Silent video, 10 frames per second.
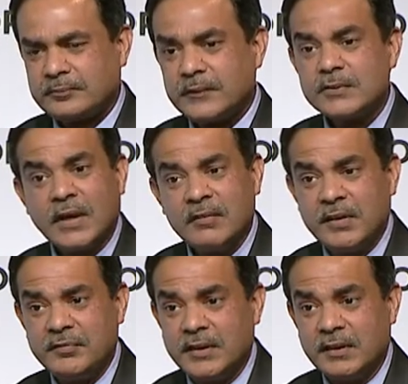So I've
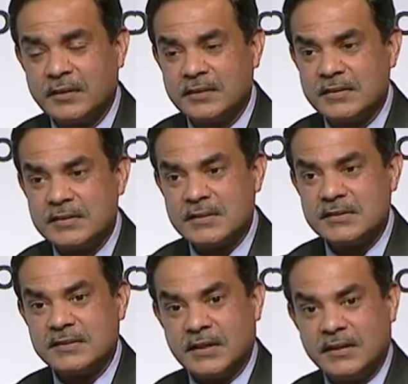lived in London
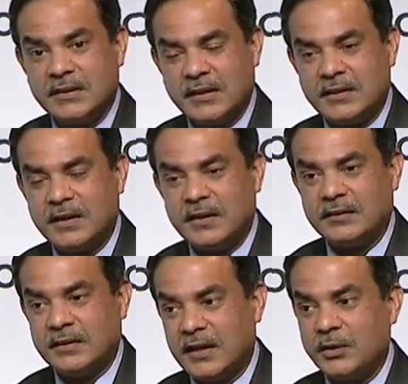since 1999,
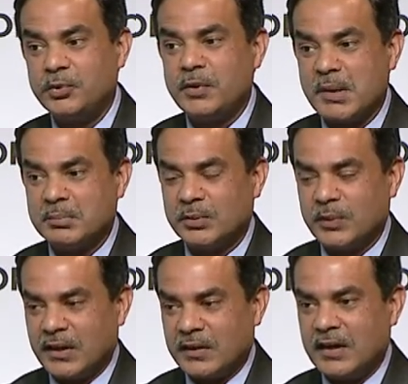and I do remember when
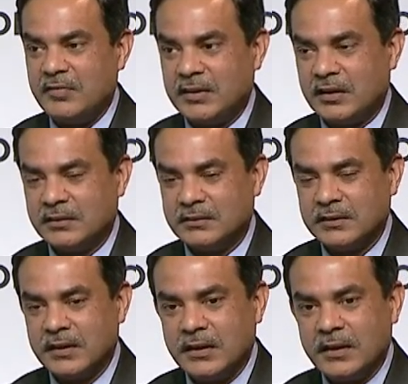I arrived in London,
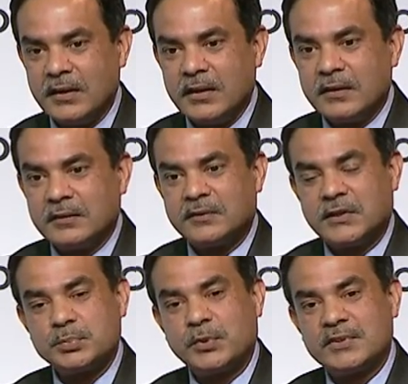the
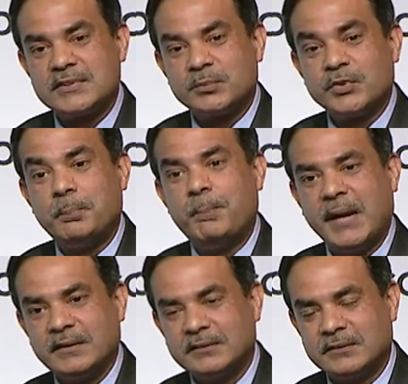transport system was
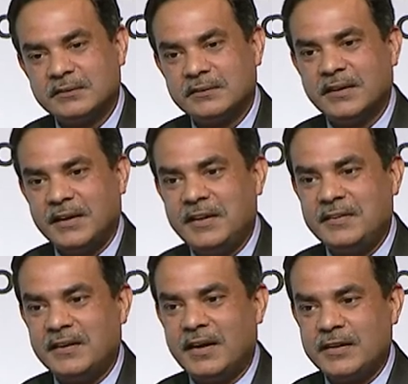better than
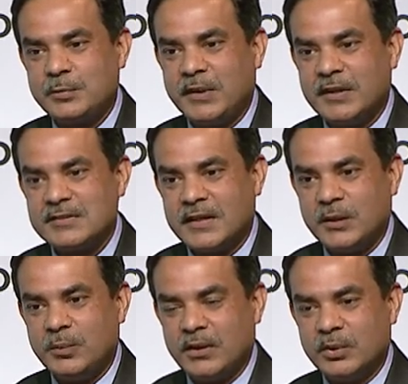anything I had experienced
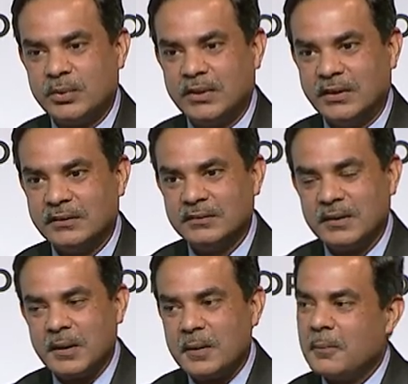anywhere in the world,
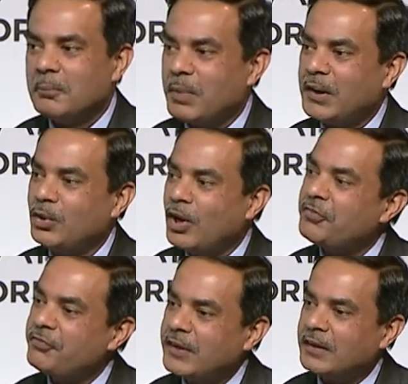but not
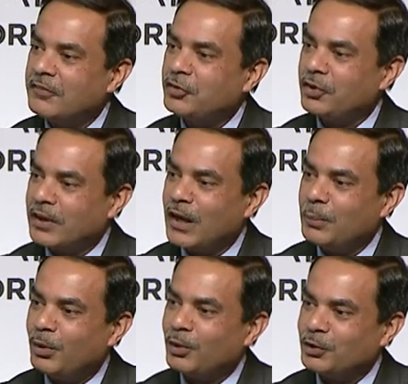fit enough to rely
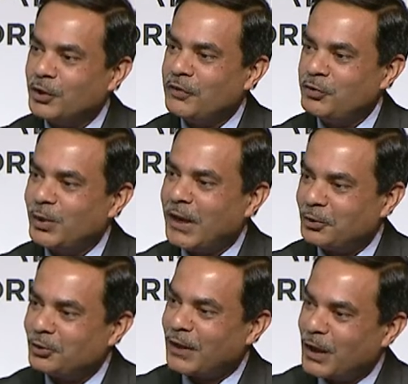upon if you had
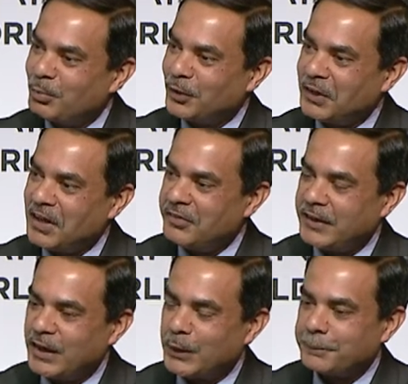to rely upon it every
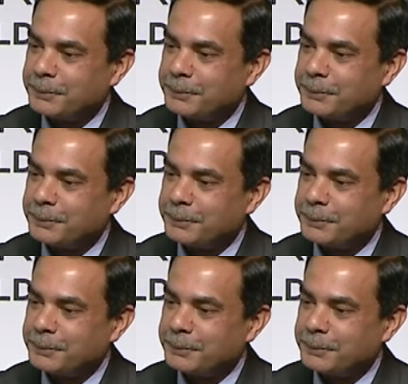day.